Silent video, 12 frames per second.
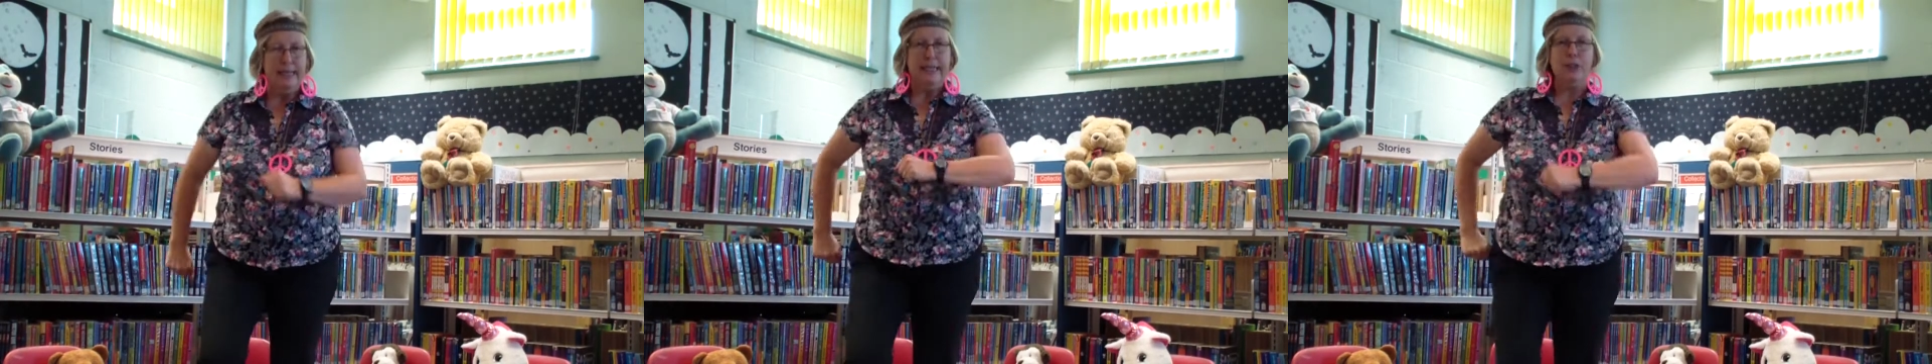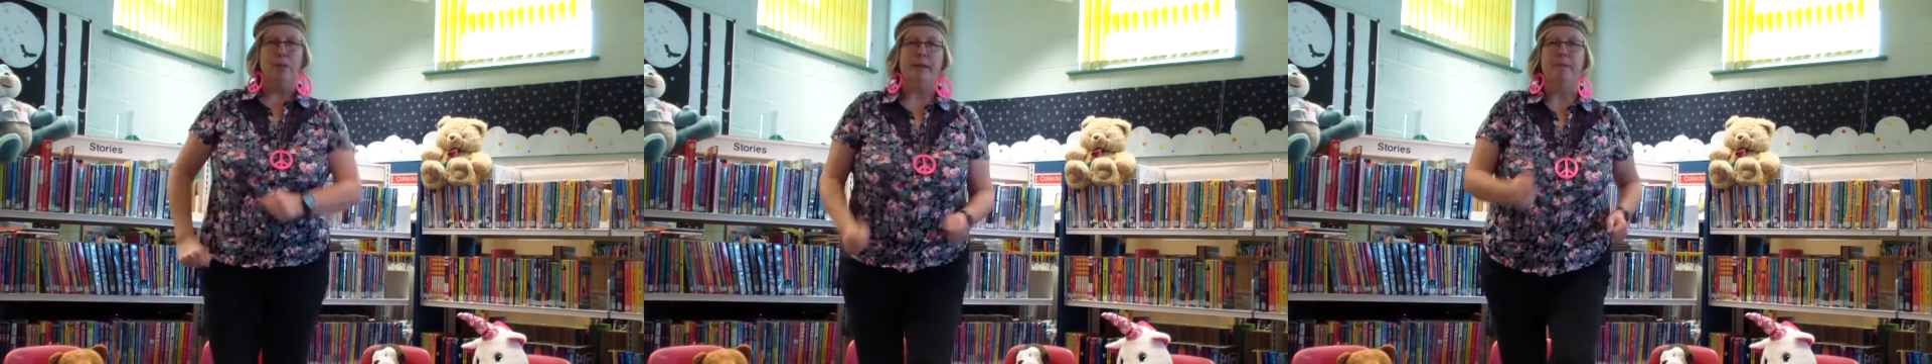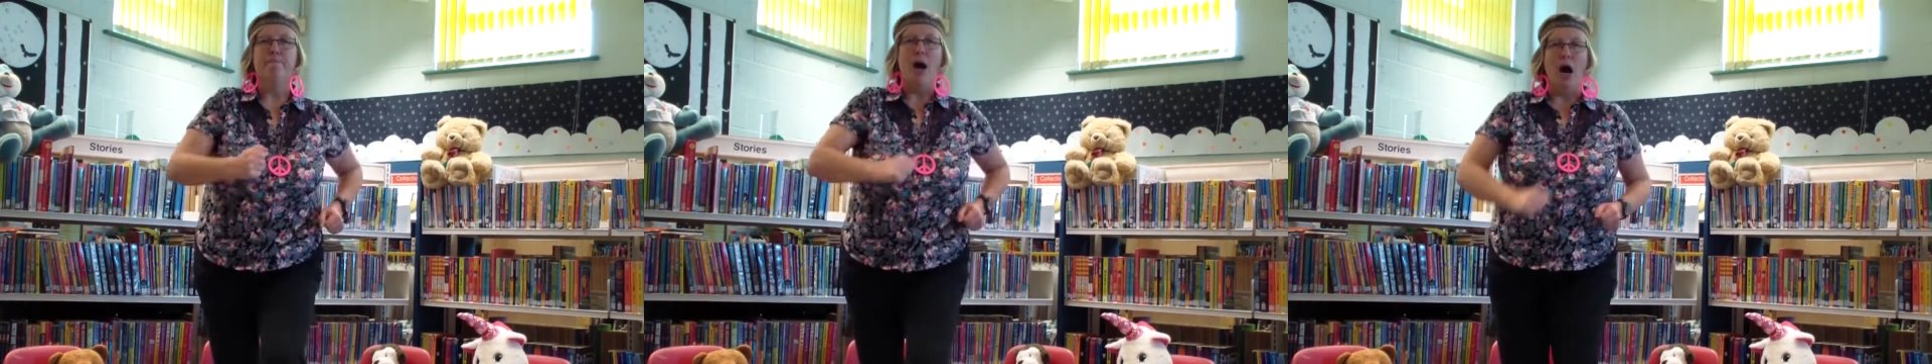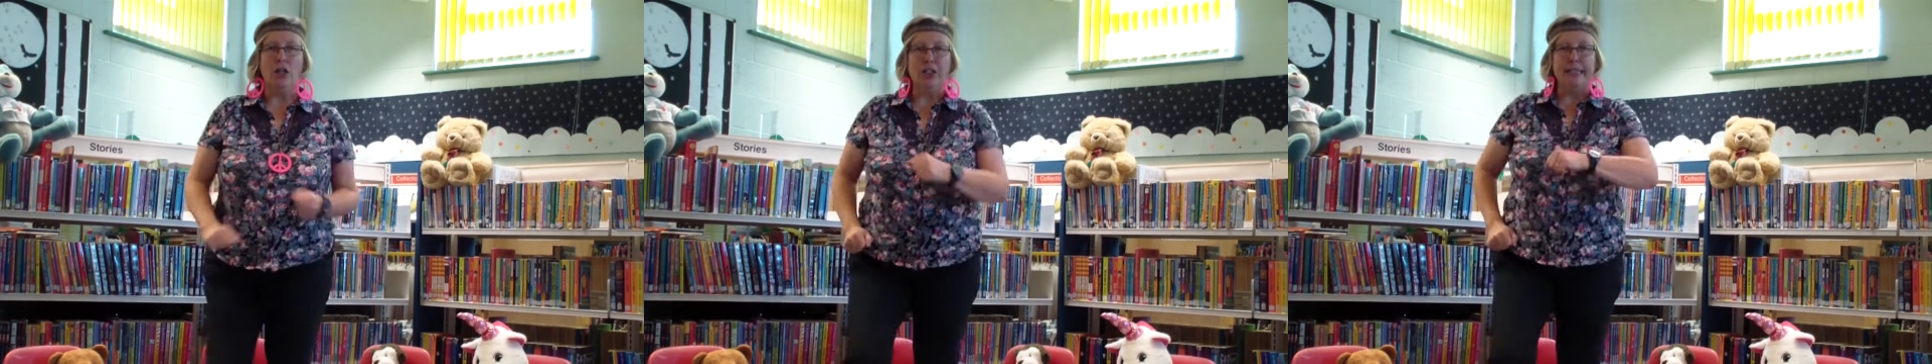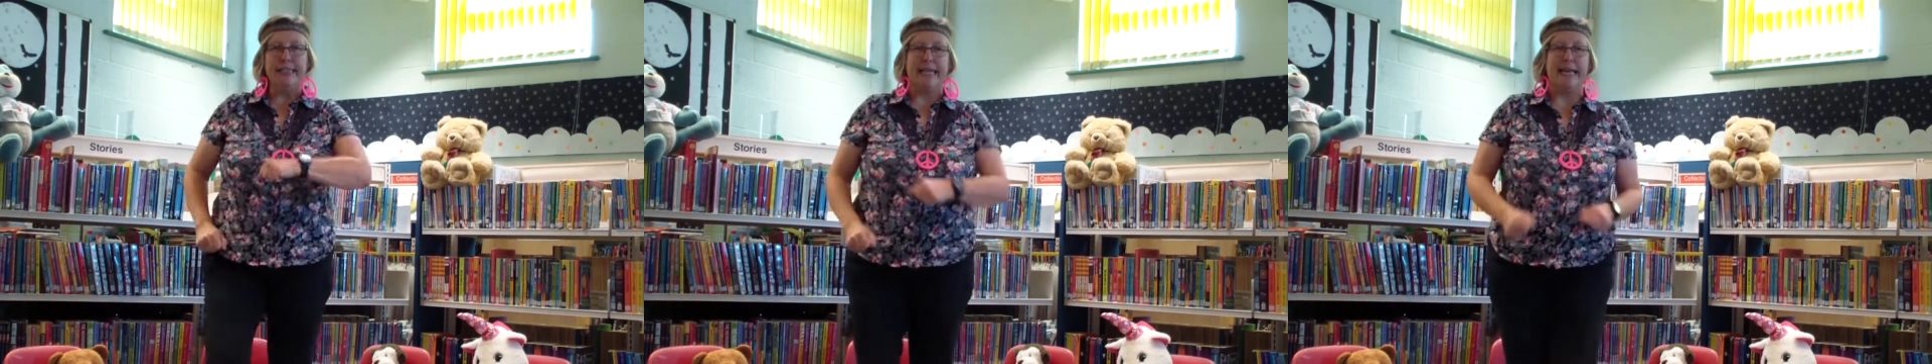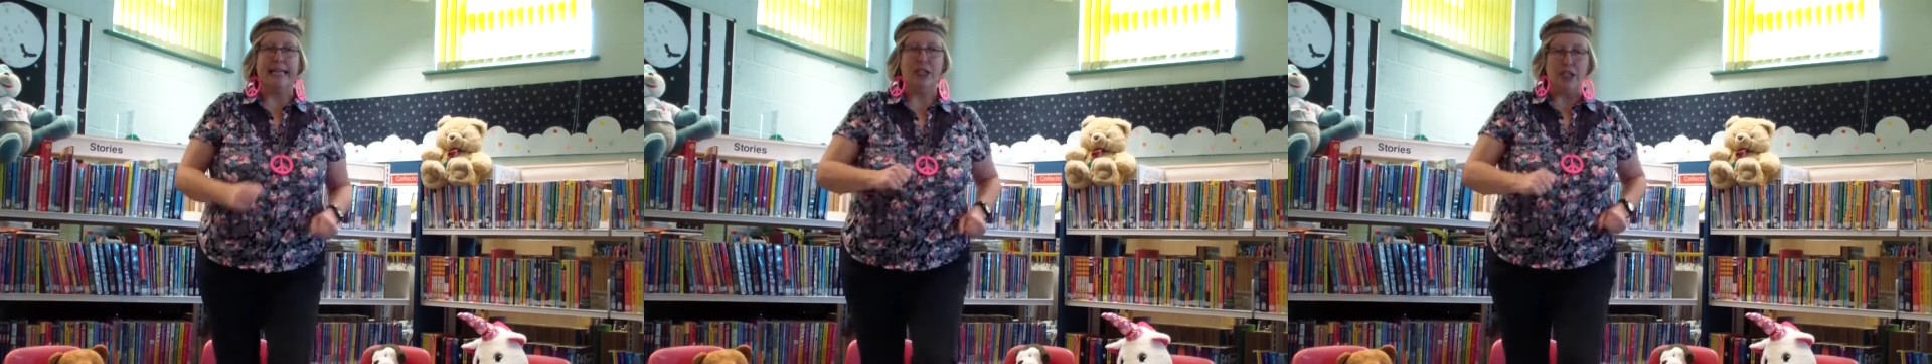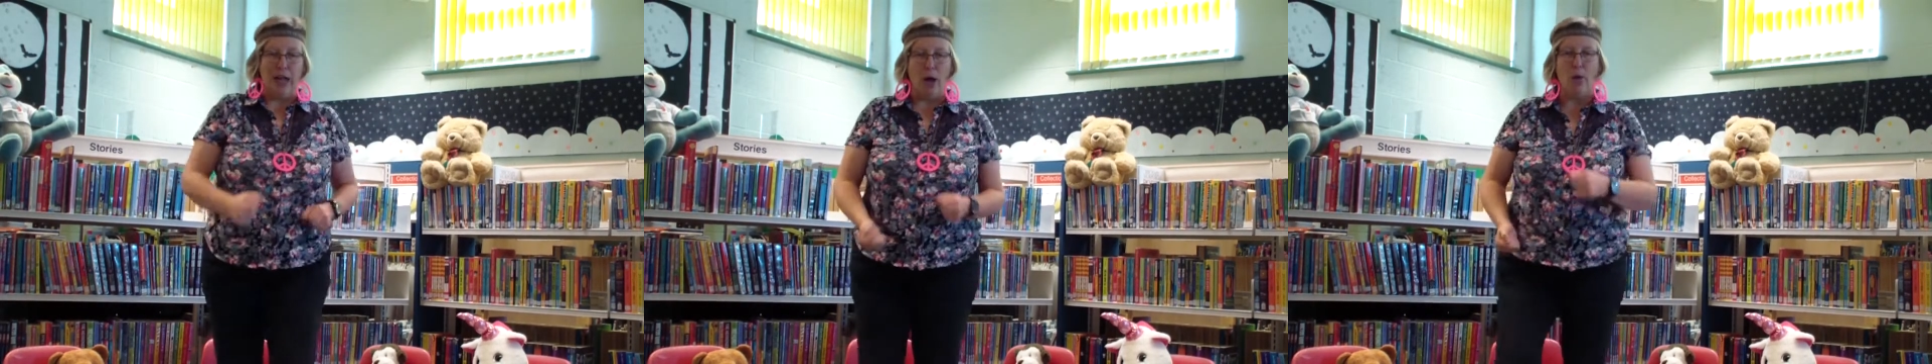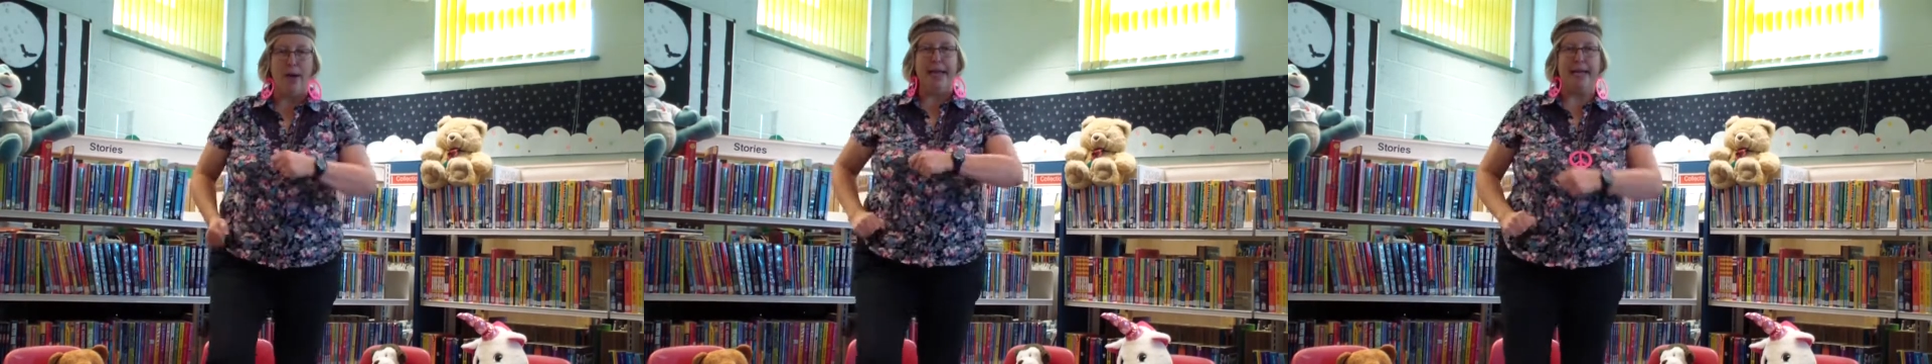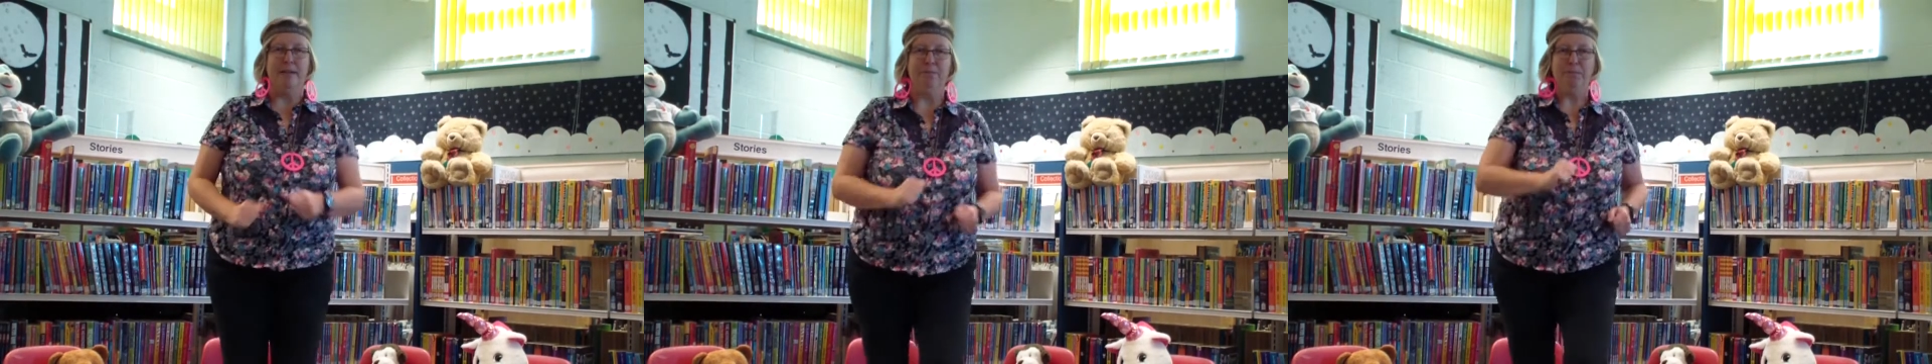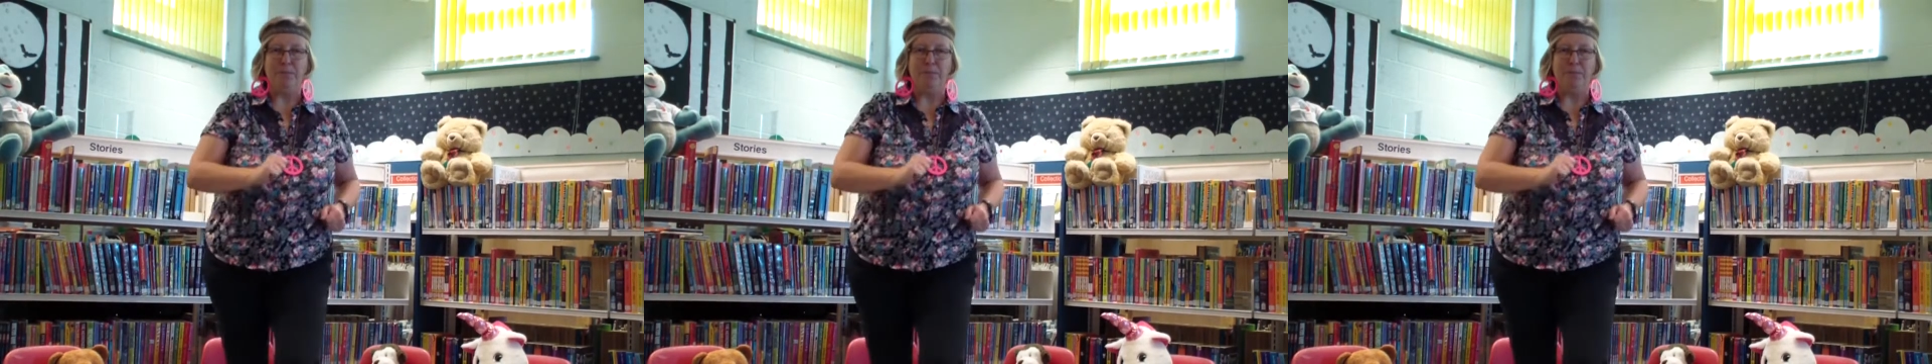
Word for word: Just a bit of marching together, shall we?